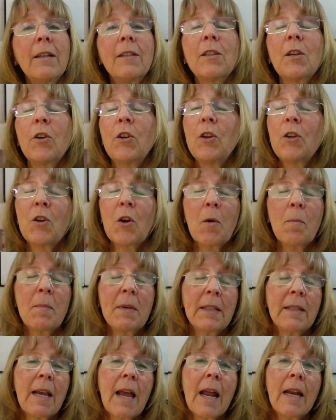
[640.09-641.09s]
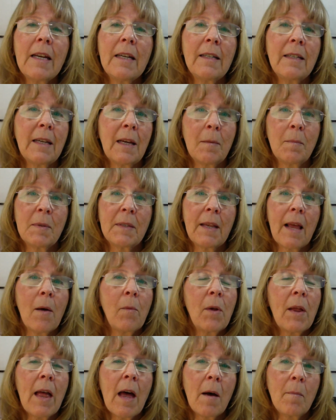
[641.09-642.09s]
so you don't miss any tips that
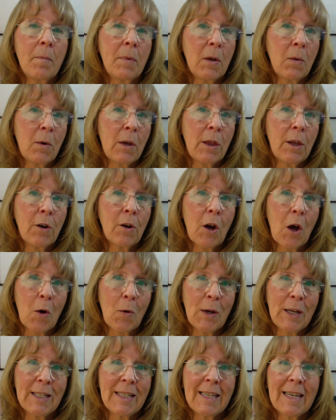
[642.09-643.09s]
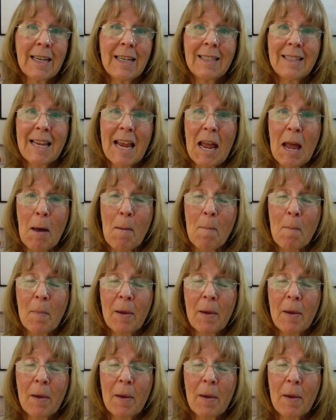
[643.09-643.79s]
will help you with your OET exam.